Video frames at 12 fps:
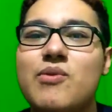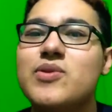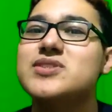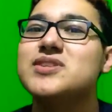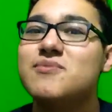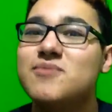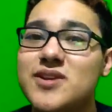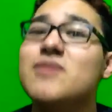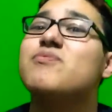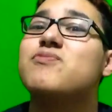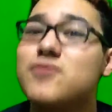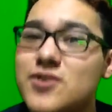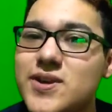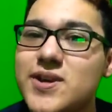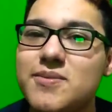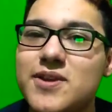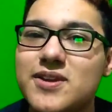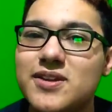which I mean a
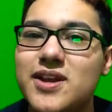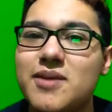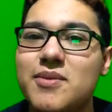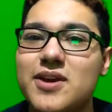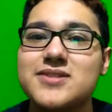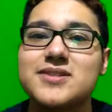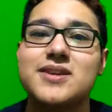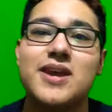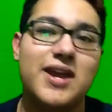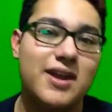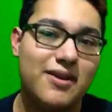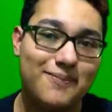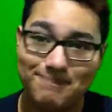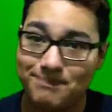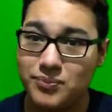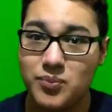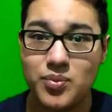pretty big climax and